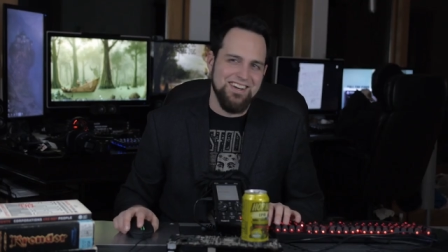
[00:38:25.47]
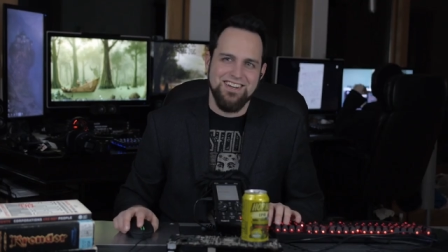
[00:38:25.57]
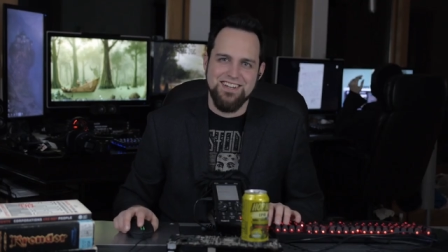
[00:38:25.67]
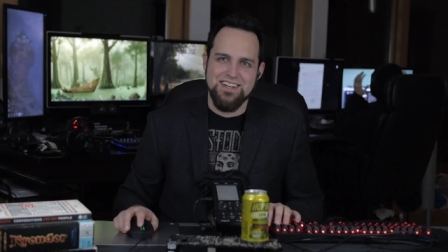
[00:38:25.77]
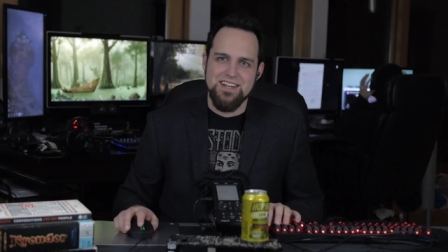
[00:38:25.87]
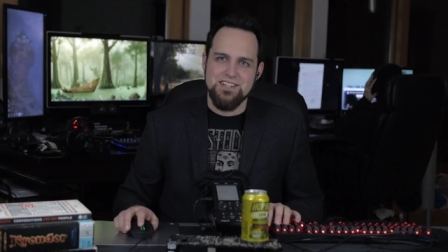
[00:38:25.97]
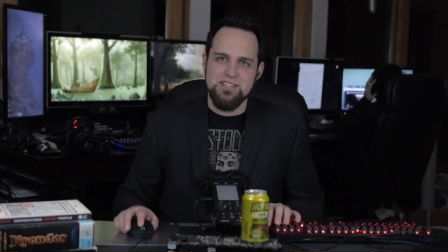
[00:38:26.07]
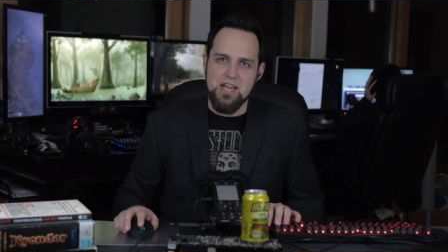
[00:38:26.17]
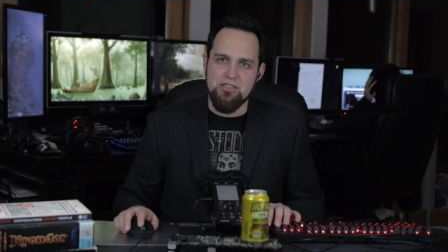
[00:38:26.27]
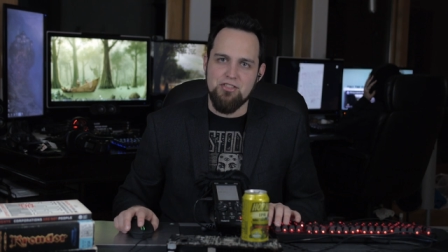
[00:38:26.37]
yeah,
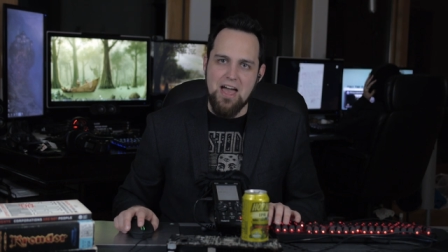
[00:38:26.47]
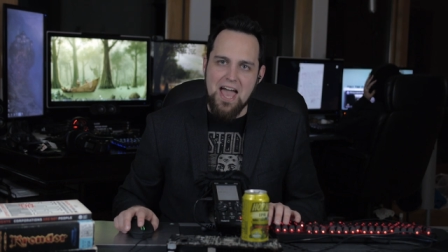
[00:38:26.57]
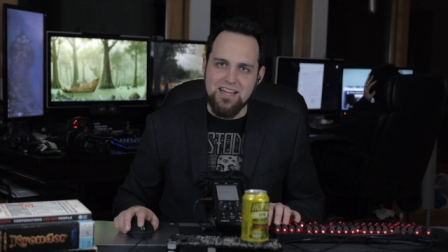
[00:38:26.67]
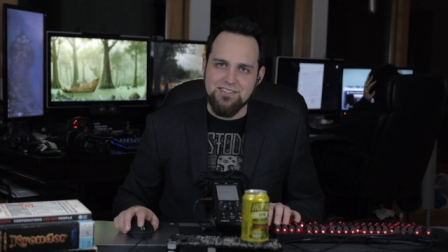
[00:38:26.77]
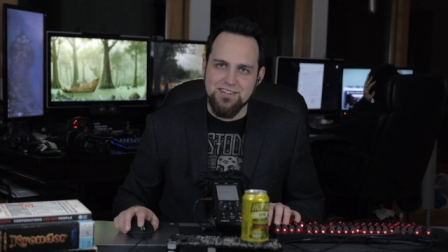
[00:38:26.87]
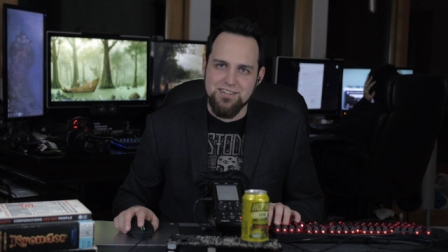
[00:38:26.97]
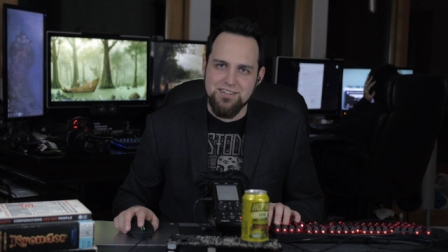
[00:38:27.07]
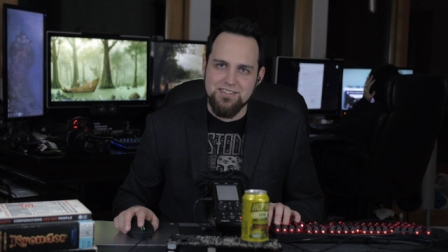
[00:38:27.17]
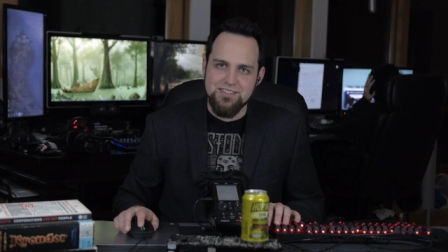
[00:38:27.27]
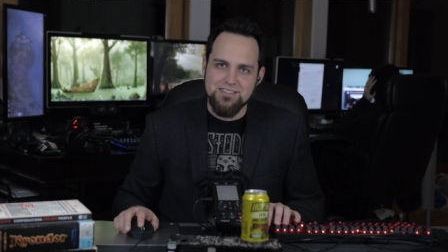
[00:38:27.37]
take that.
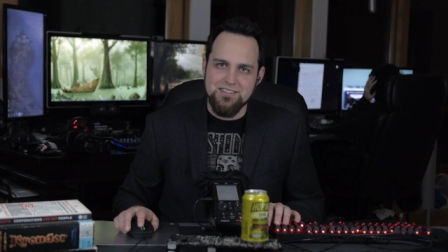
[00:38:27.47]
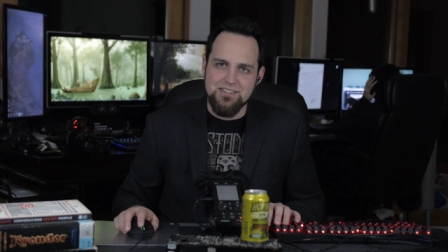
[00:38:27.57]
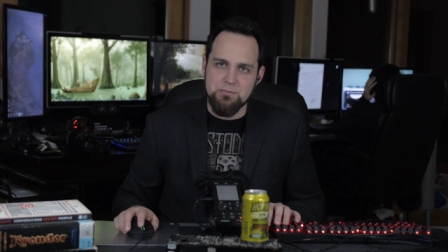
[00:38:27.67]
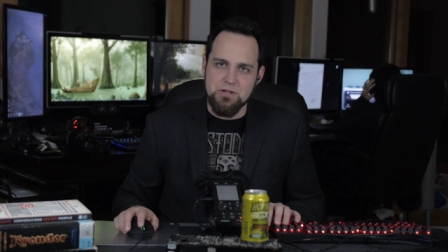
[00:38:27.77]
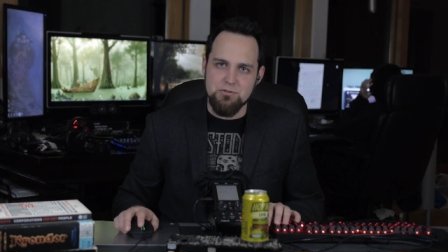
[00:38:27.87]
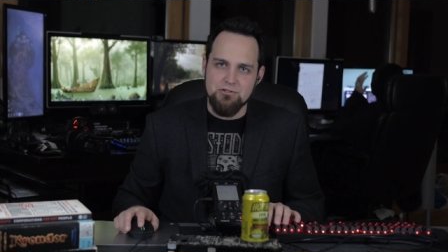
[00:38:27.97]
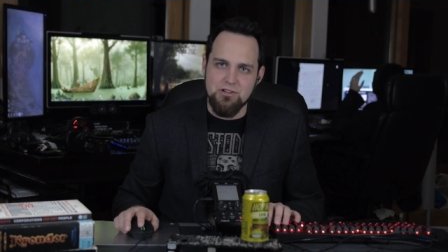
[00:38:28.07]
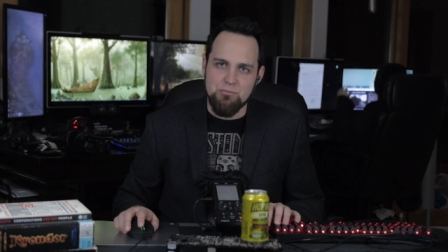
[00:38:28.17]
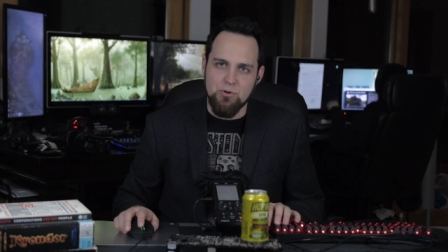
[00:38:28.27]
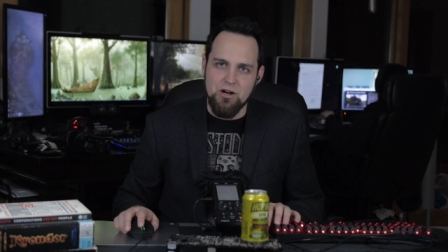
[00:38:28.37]
I hope you don't
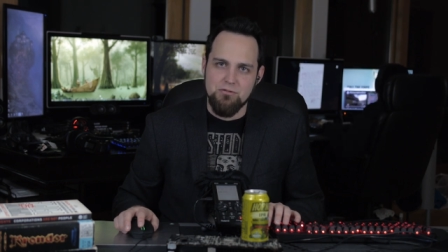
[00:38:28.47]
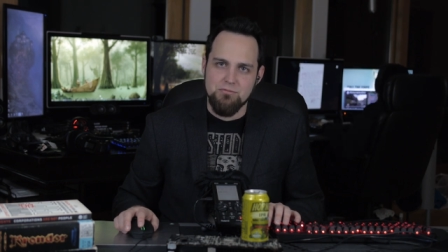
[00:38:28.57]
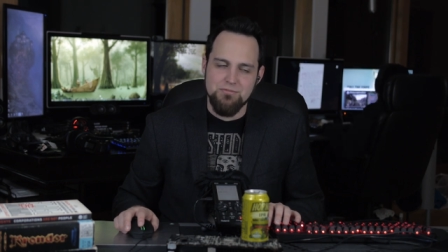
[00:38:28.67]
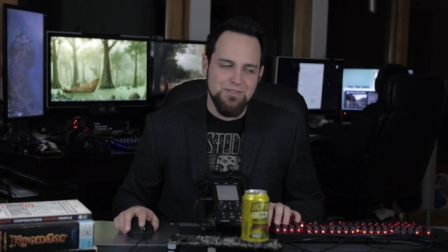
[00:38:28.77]
sleep well.